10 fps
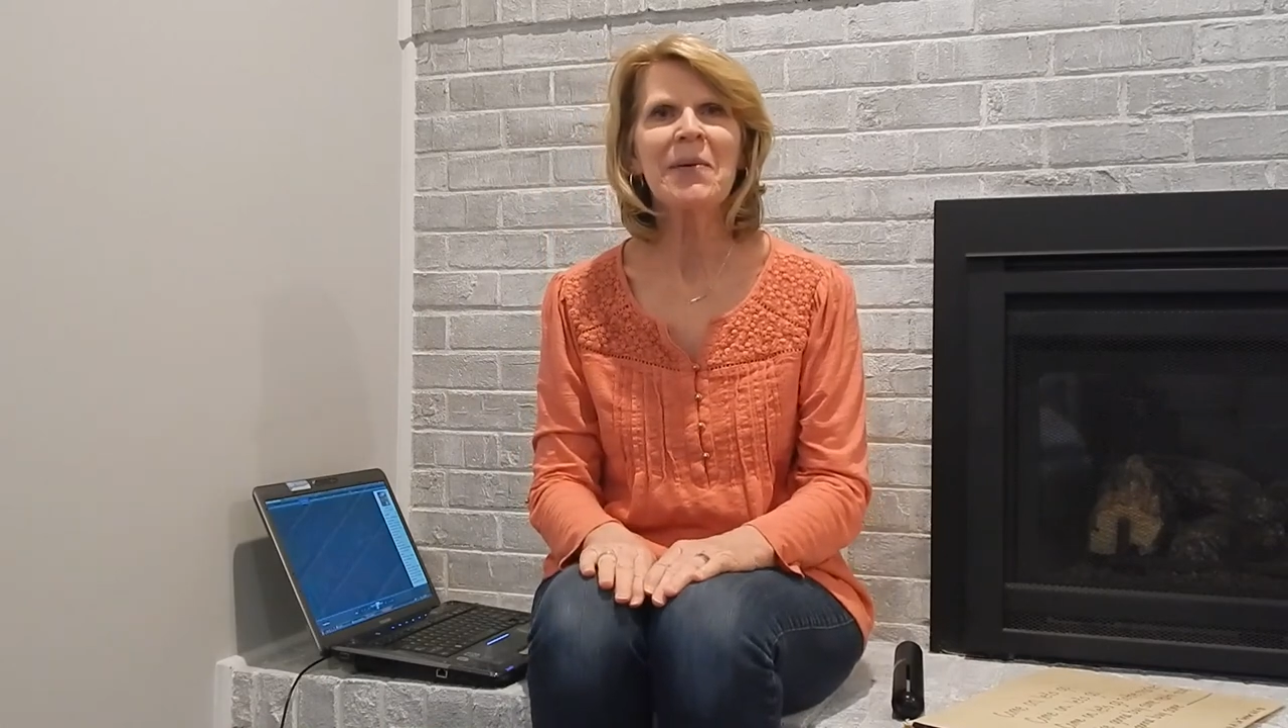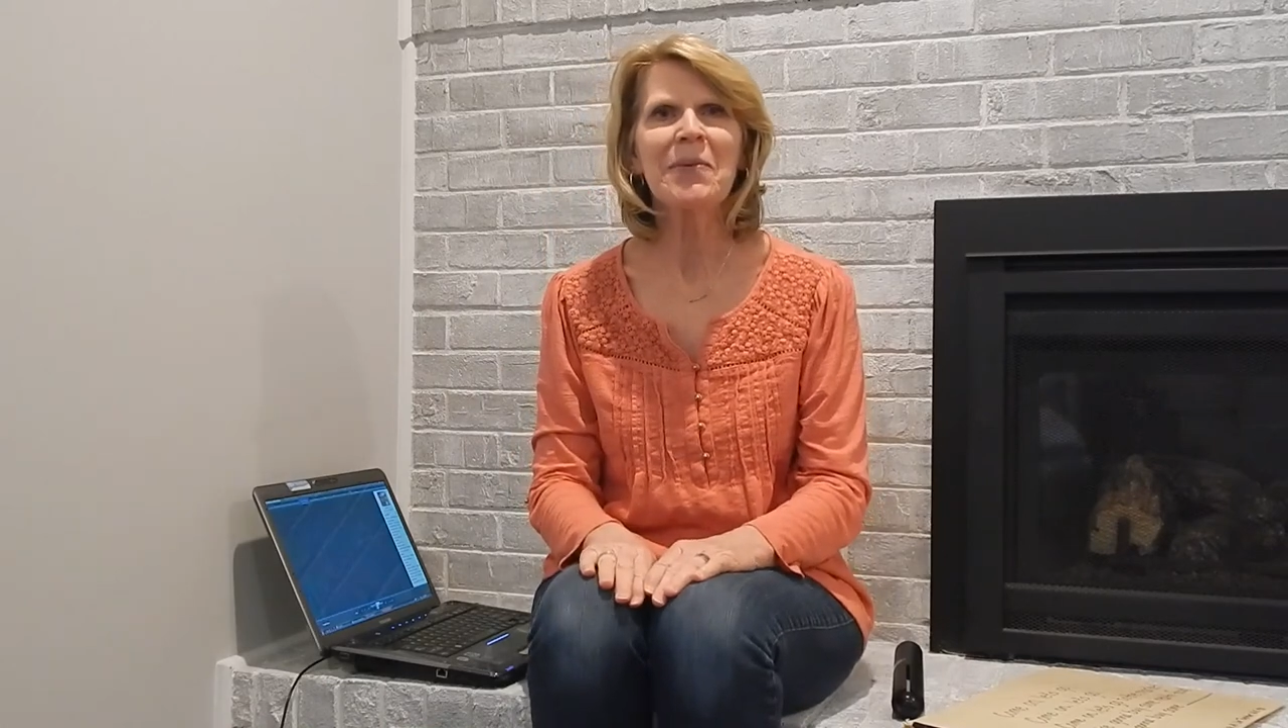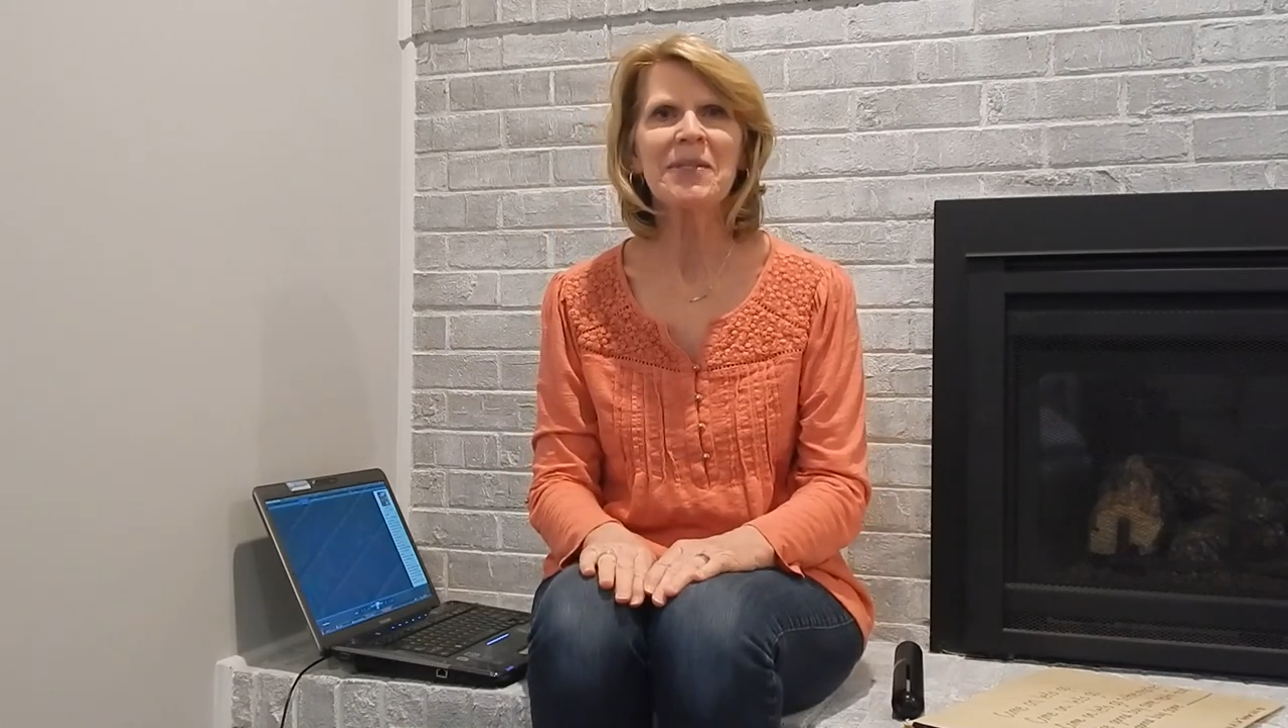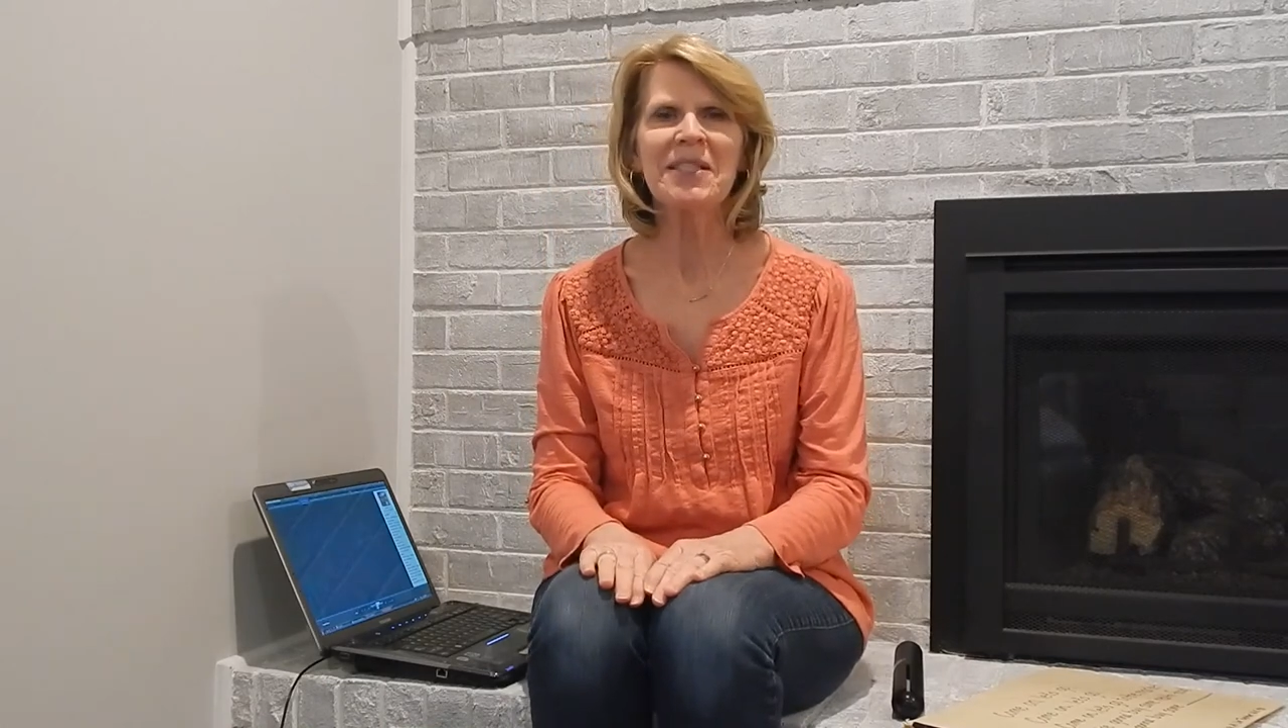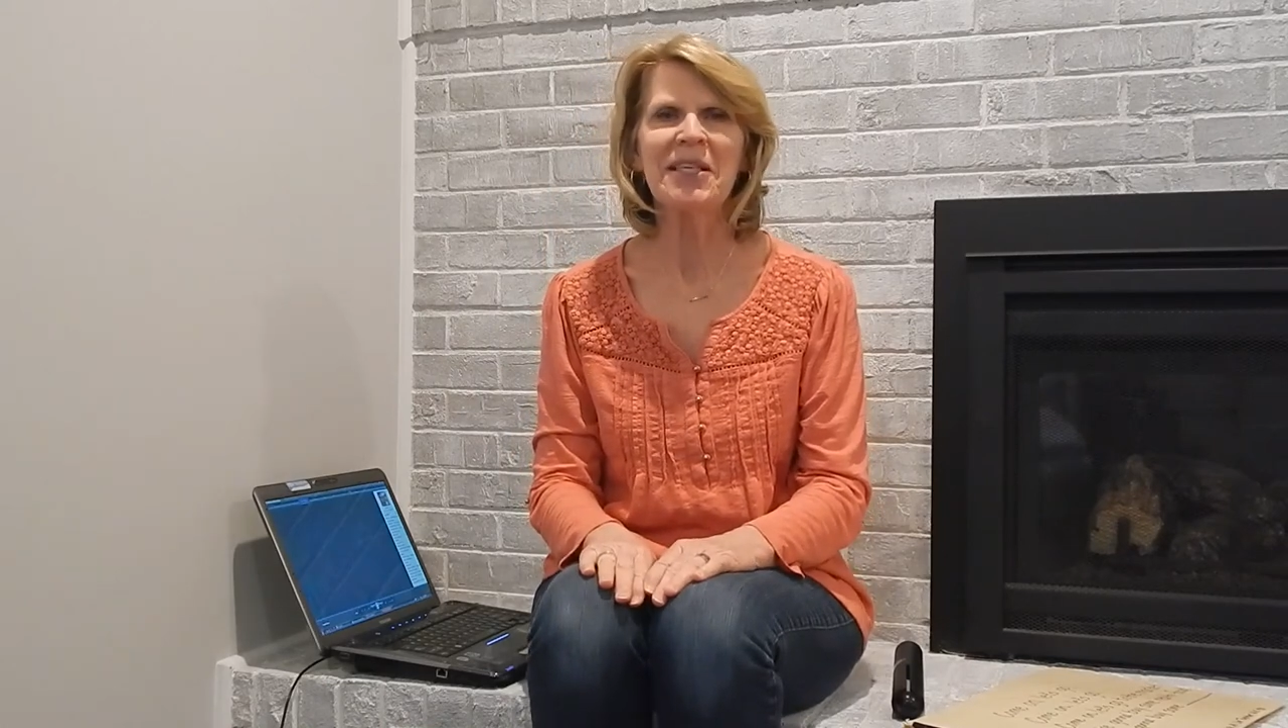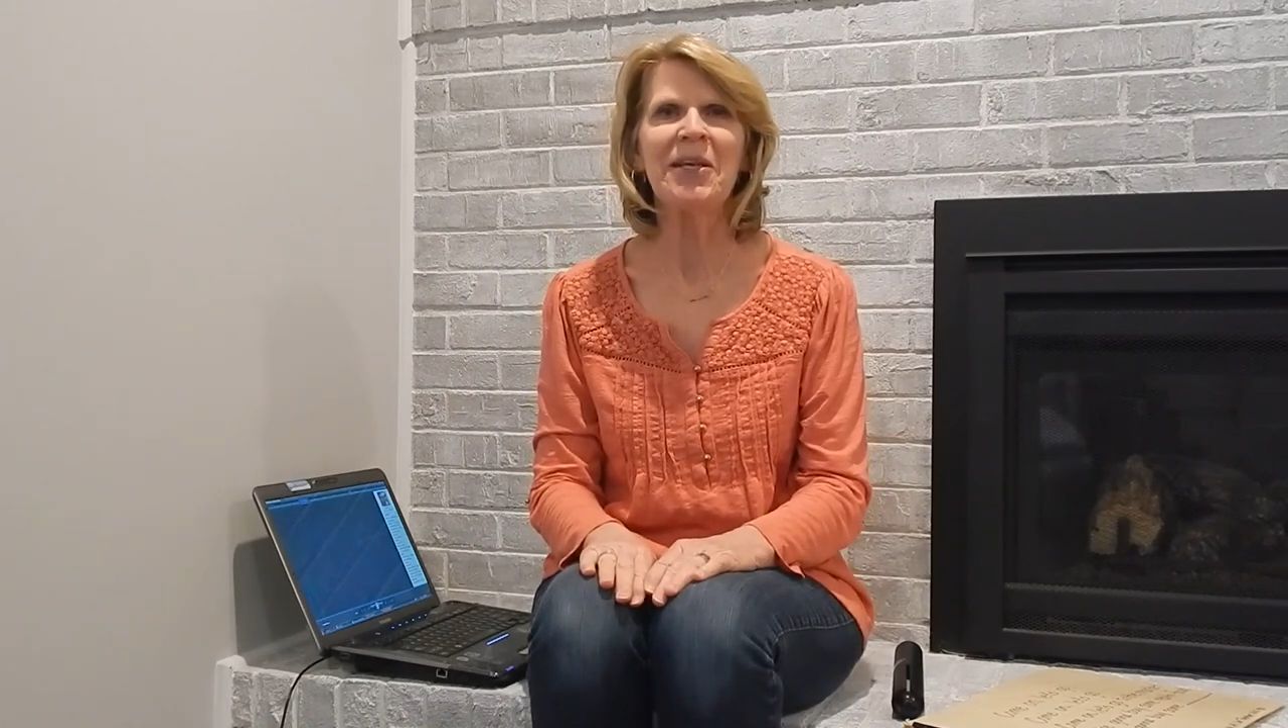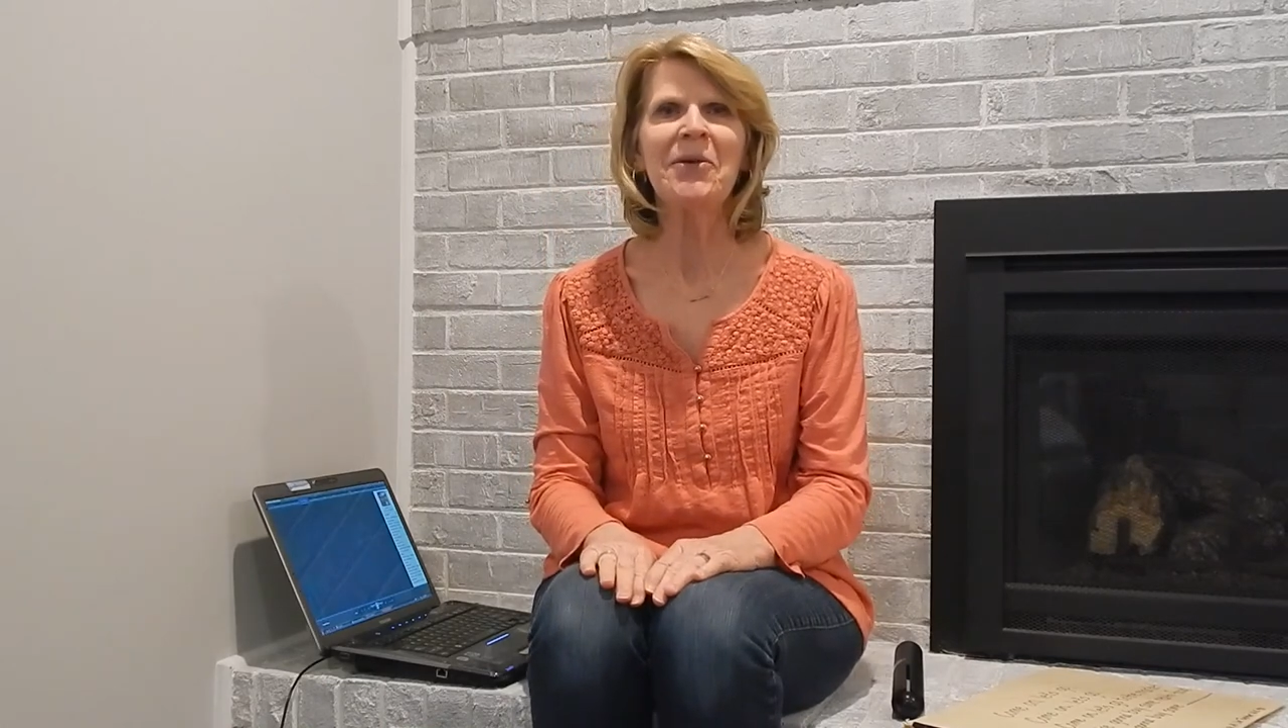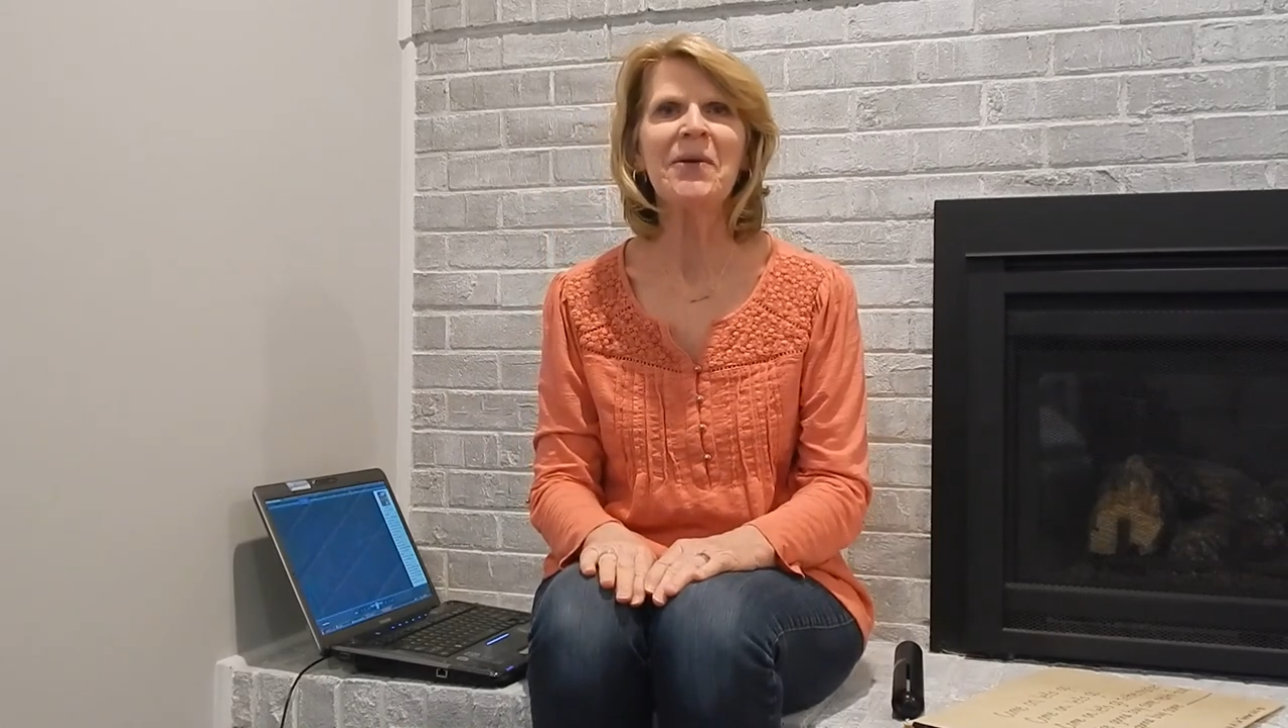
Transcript: We'll see you